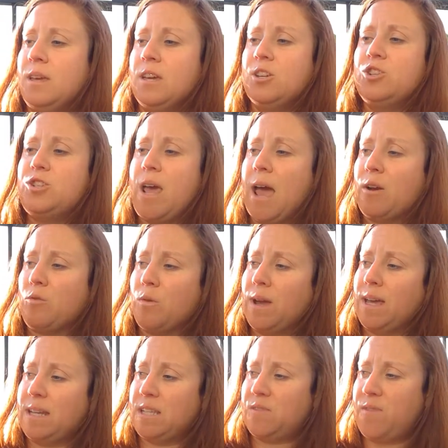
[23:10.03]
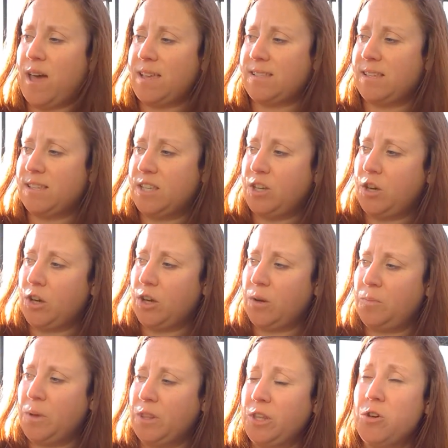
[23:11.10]
Jack ran as fast as he could,
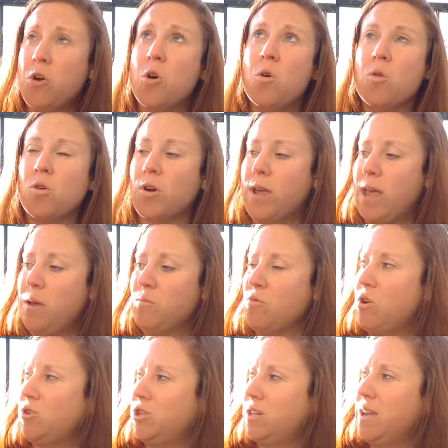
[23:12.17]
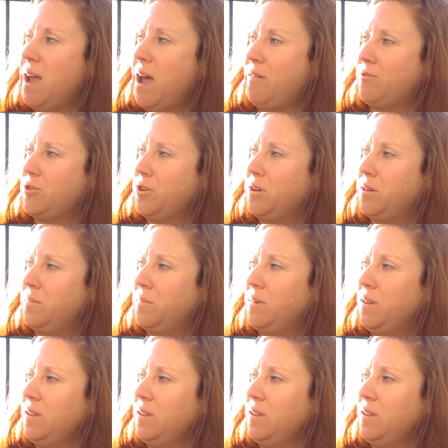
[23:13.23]
but the ogre came rushing after him.